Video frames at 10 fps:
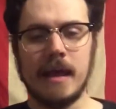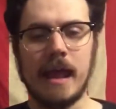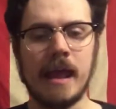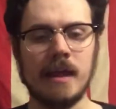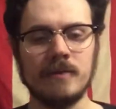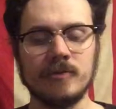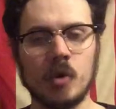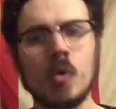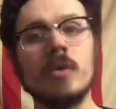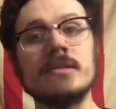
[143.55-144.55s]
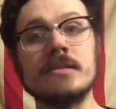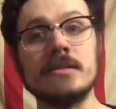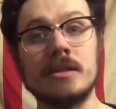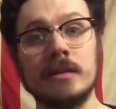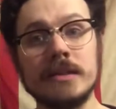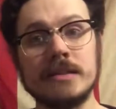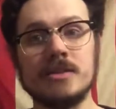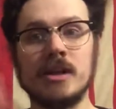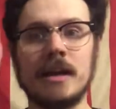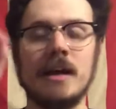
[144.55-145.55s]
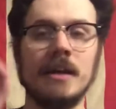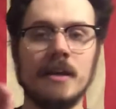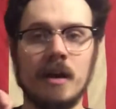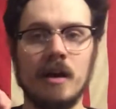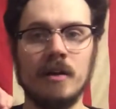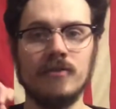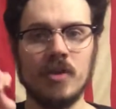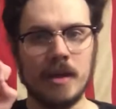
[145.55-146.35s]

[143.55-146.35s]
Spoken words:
And, of course, the series that she kind of